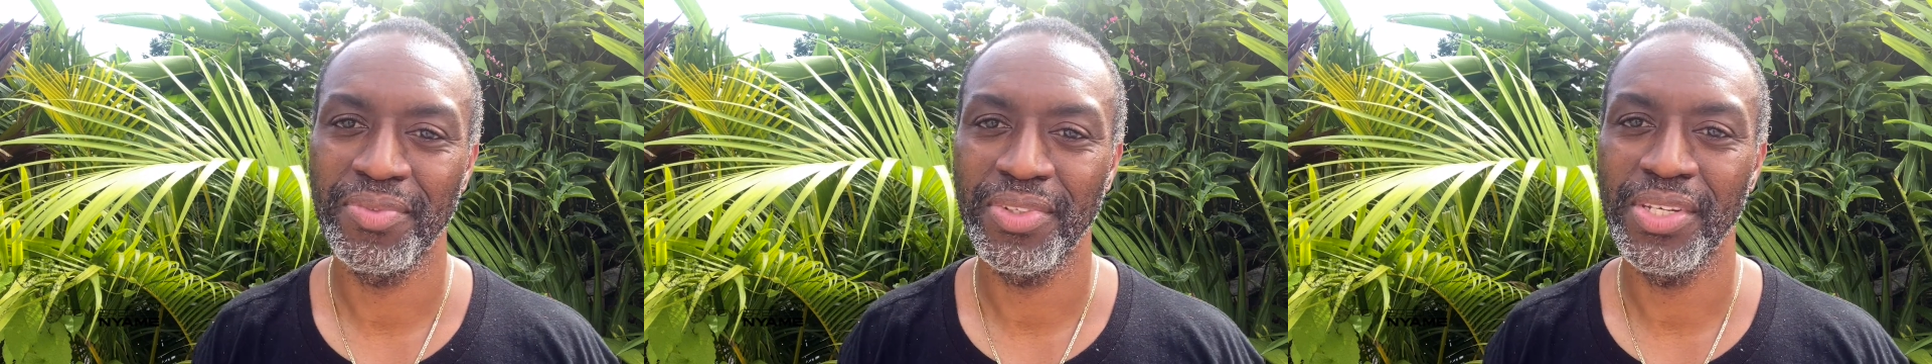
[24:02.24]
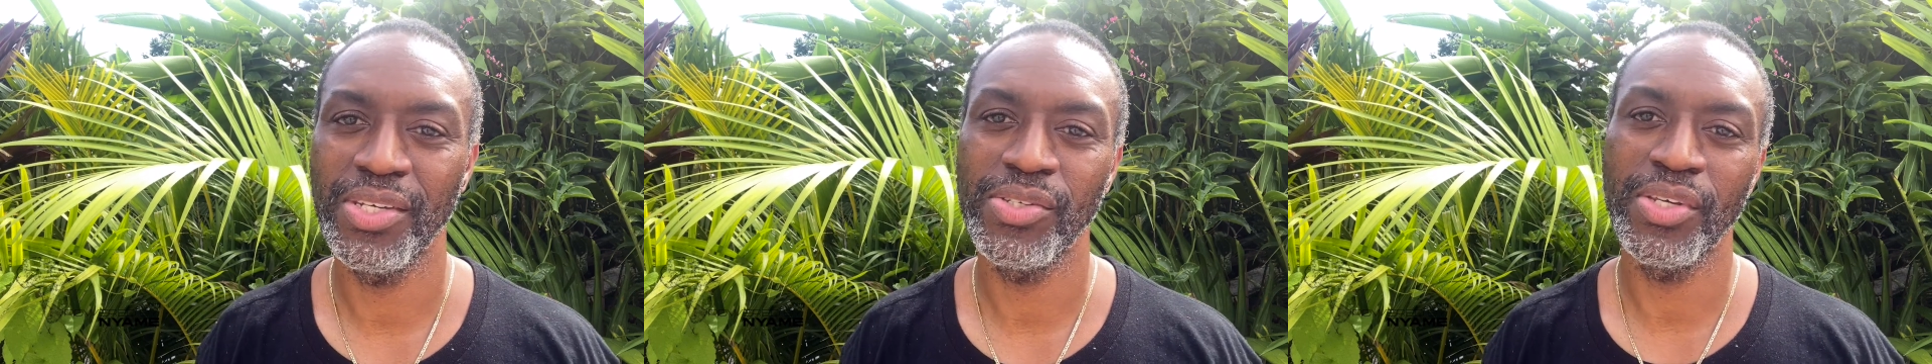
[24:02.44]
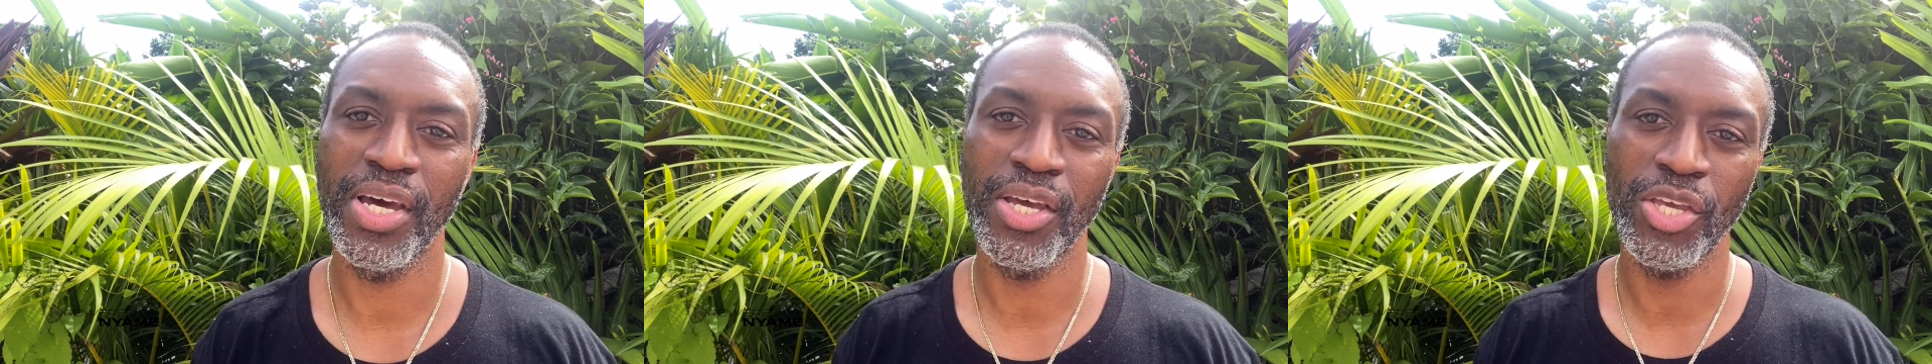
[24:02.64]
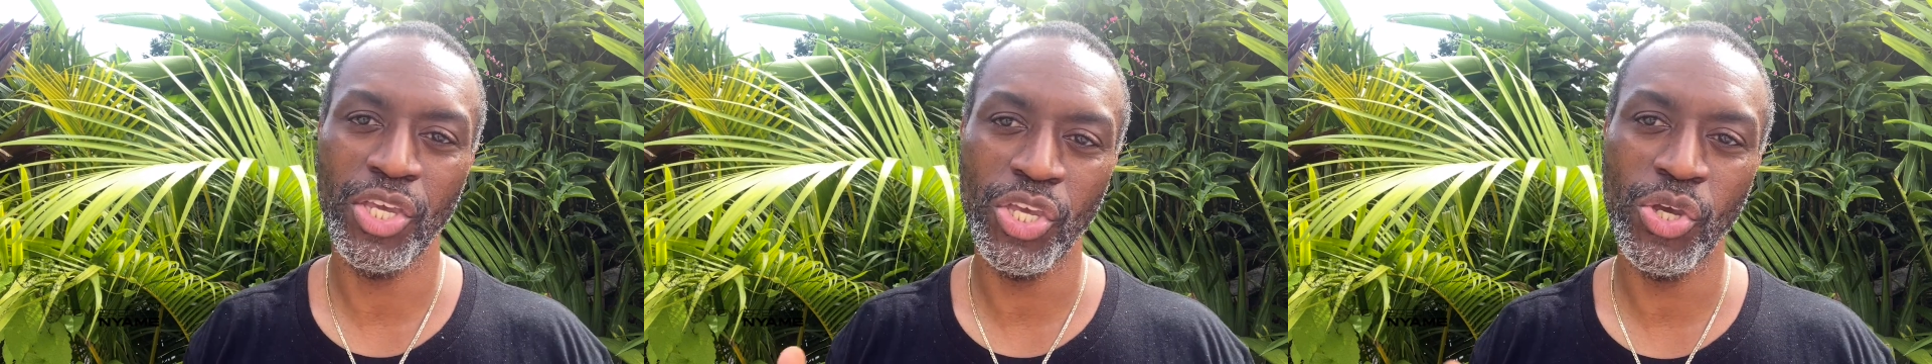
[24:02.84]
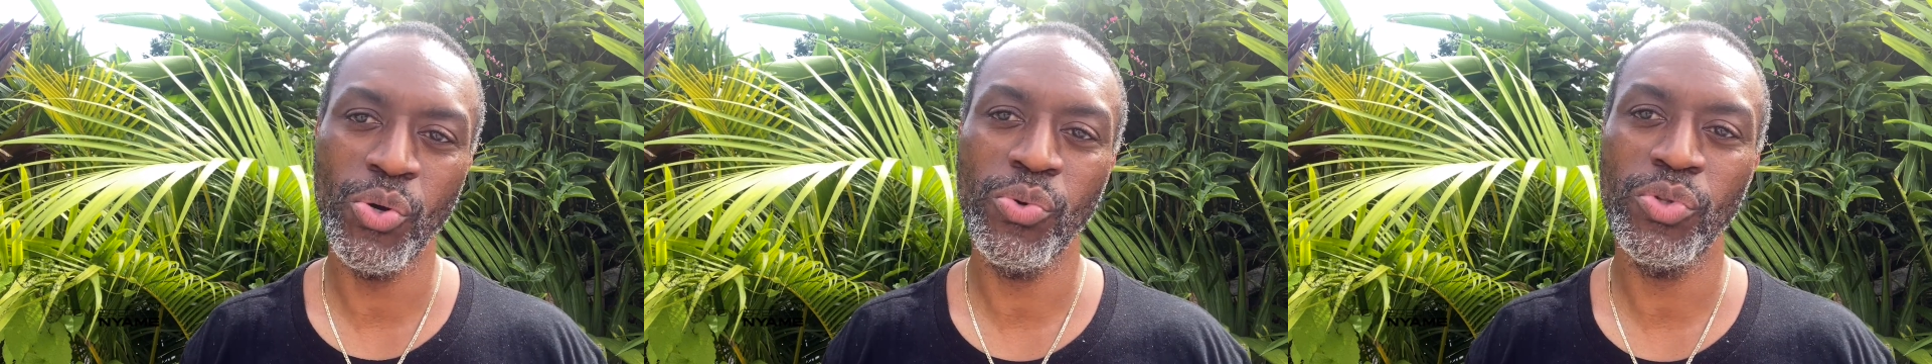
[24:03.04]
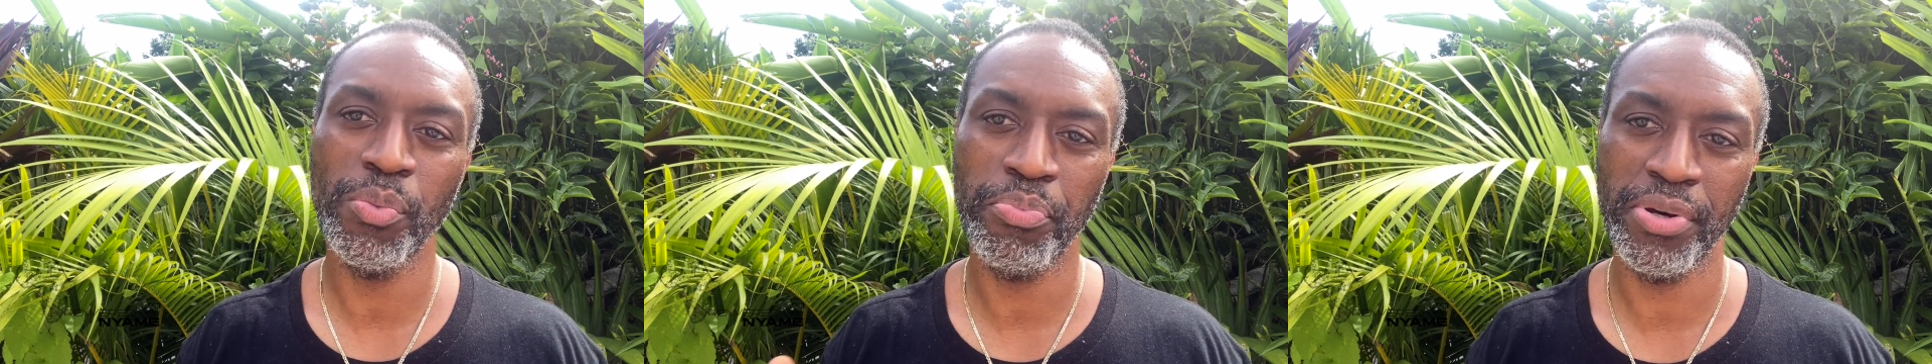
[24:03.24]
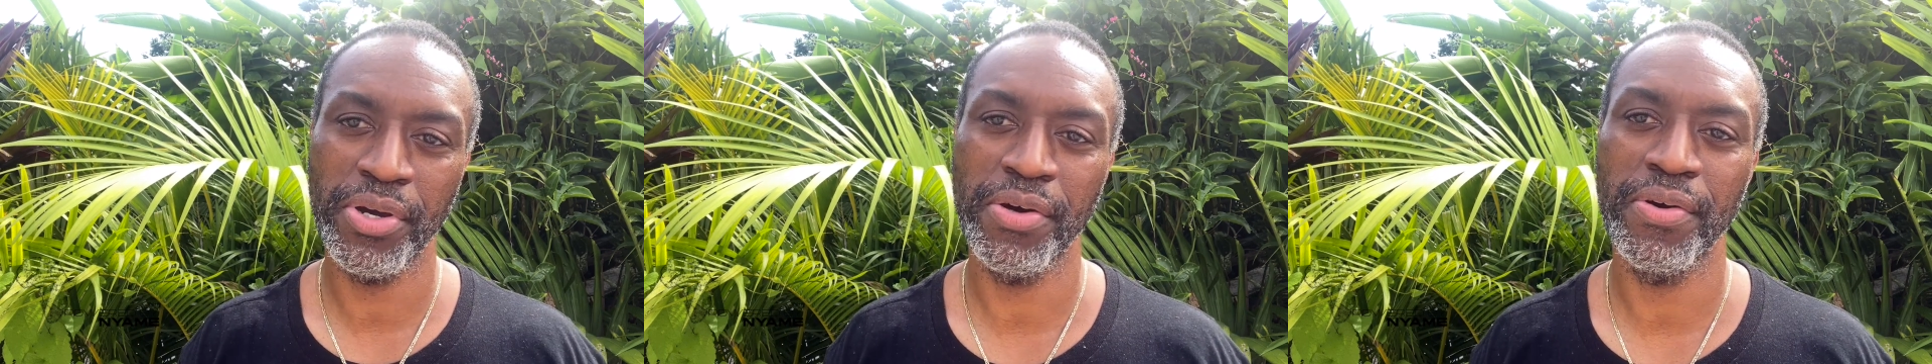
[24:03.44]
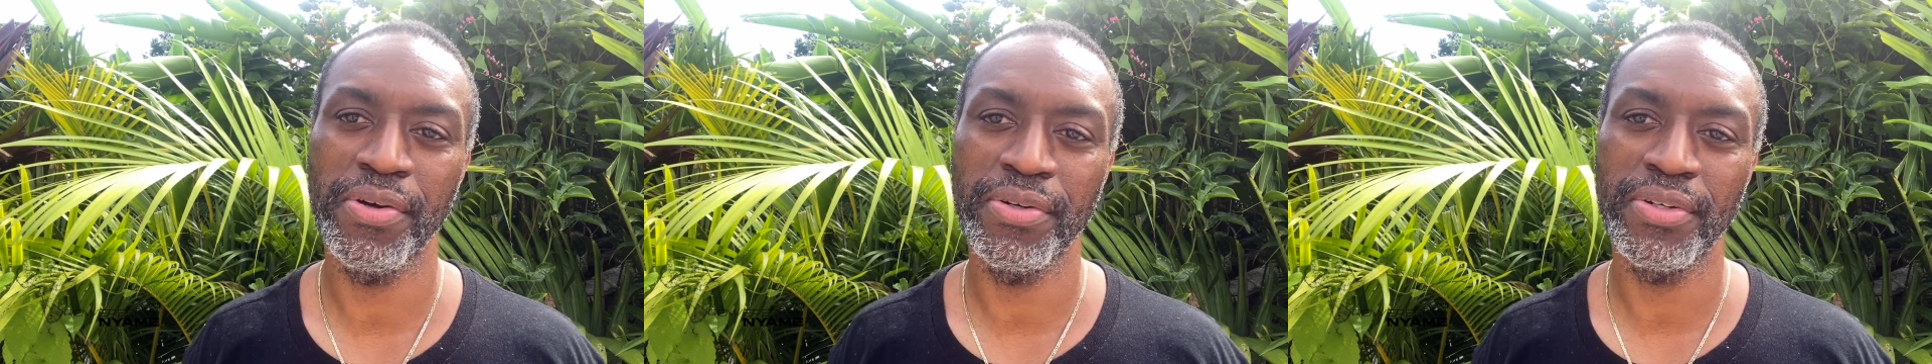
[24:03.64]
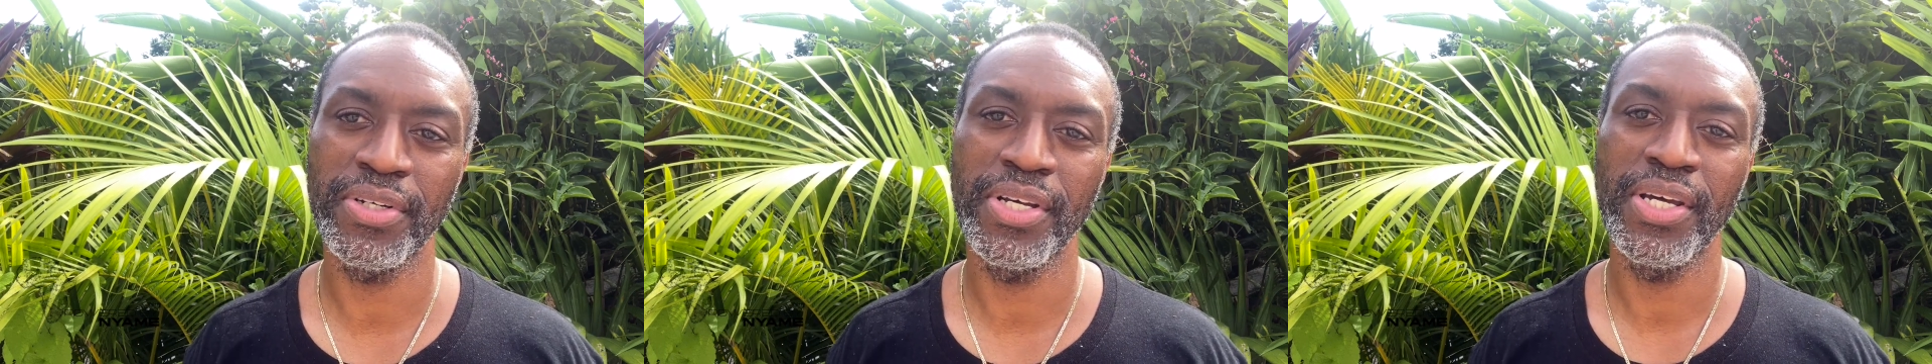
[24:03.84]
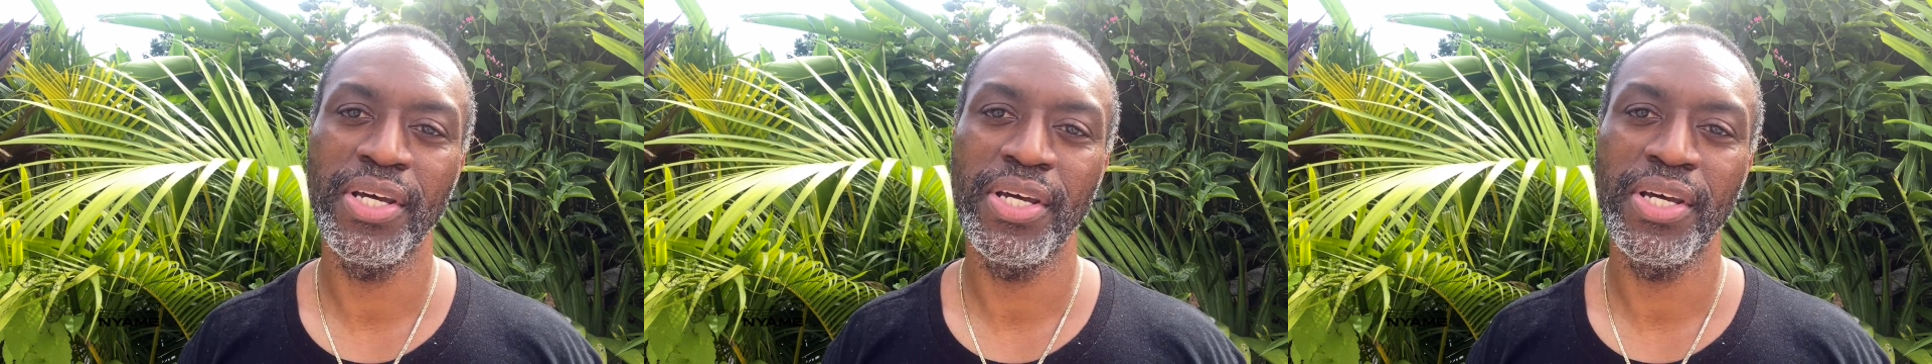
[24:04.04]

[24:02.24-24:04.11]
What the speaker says: is that you, the parent,